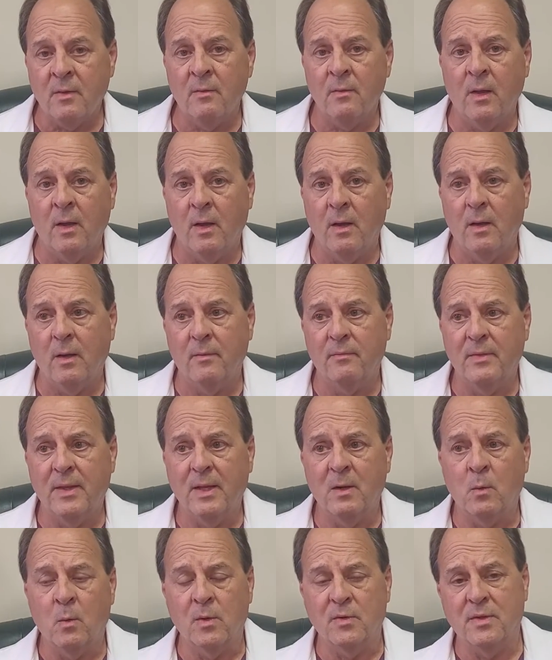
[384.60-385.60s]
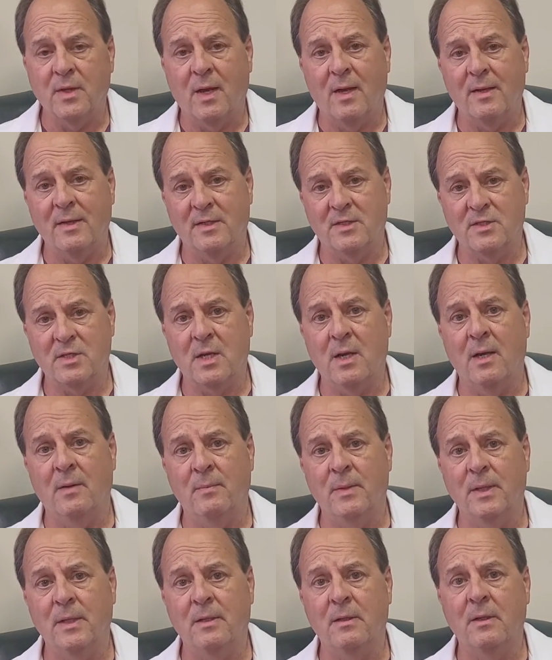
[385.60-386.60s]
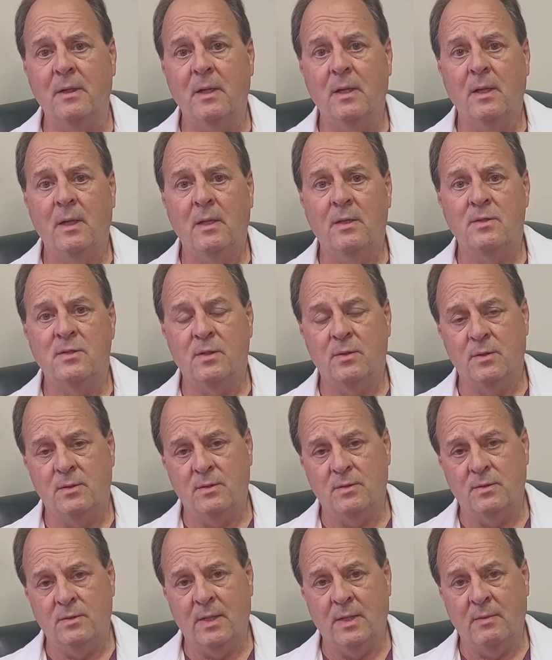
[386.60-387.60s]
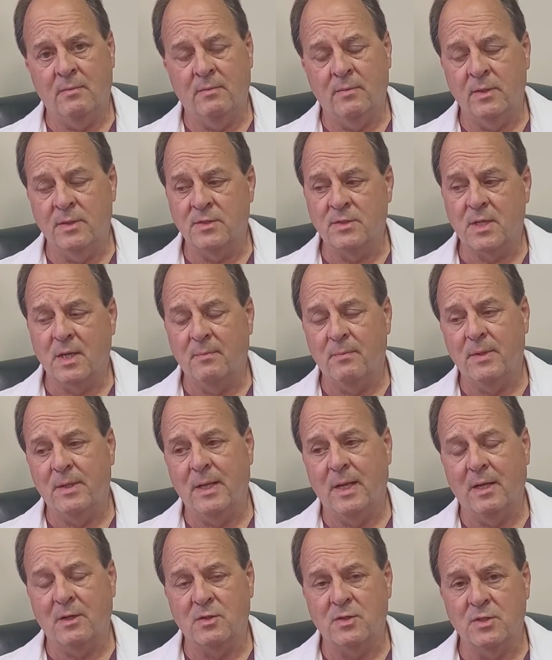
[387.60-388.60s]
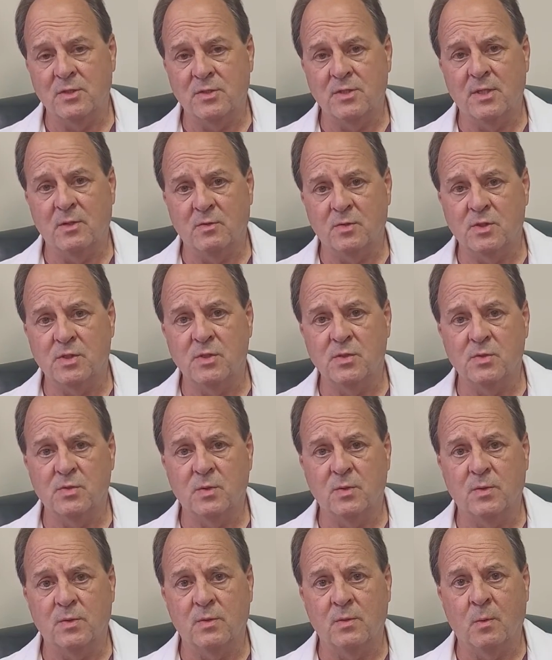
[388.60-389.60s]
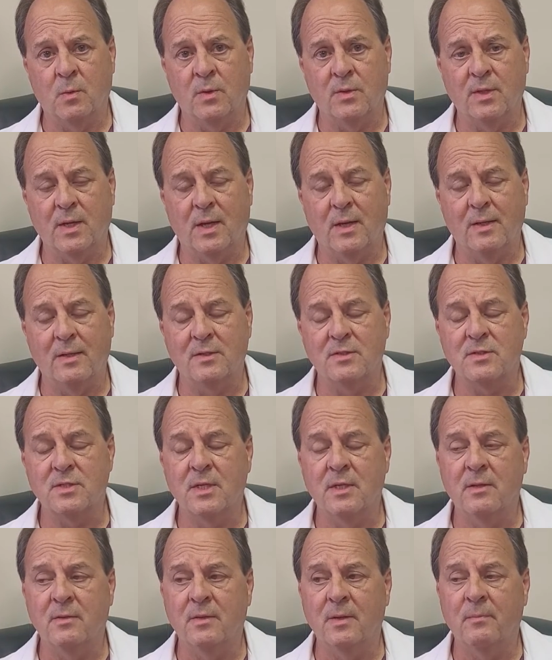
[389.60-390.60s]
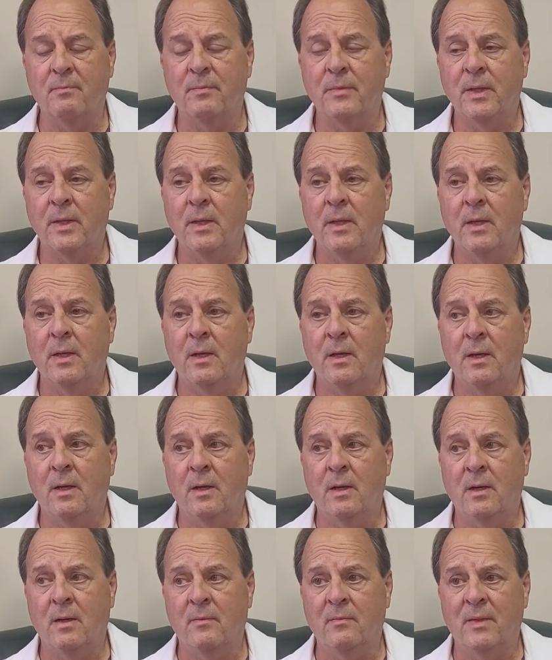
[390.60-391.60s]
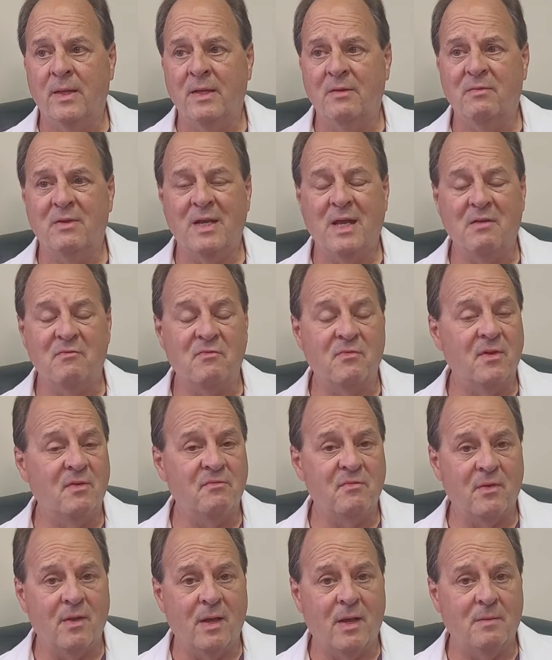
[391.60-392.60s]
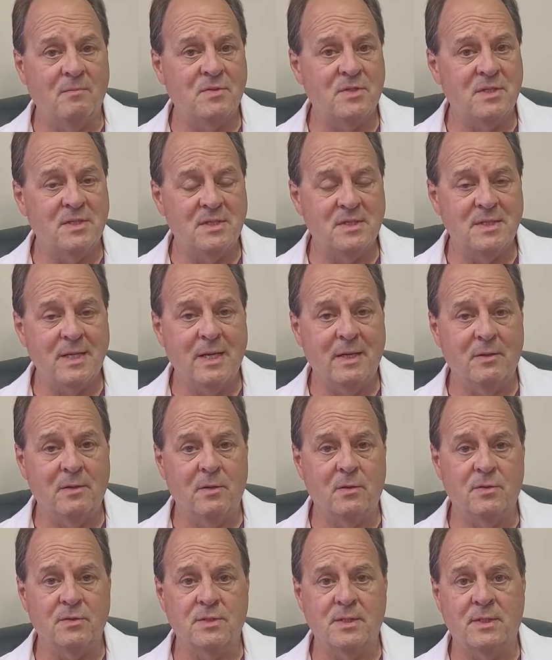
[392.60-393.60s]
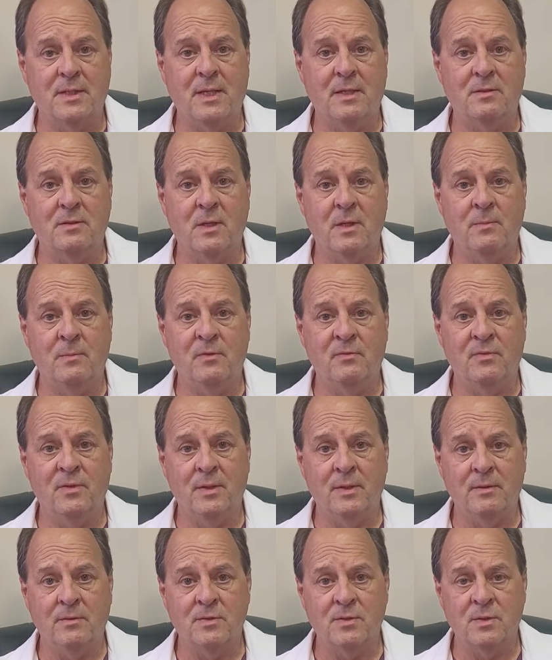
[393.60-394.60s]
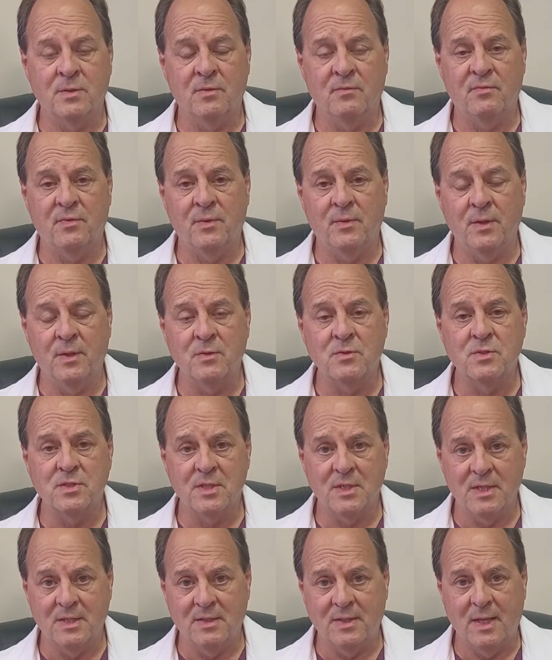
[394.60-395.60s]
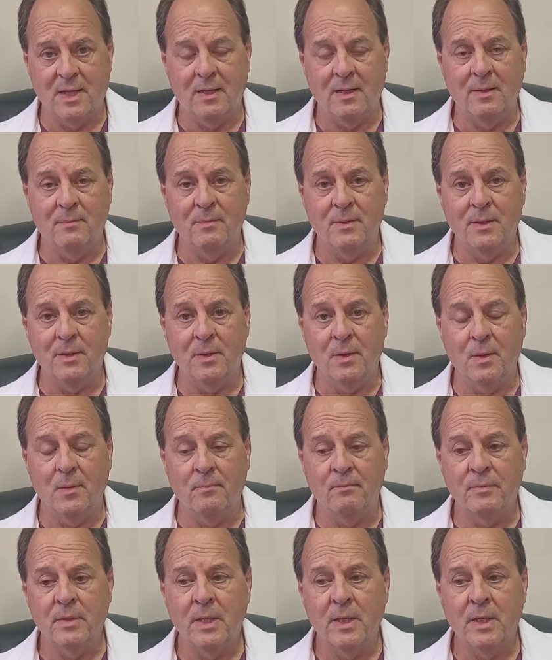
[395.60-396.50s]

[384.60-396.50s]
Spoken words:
that orthotics come in, so that this company actually sells shoes with orthotics in them. They even have flip-flops and sandals and that type of thing. So if you're interested in that, let me know.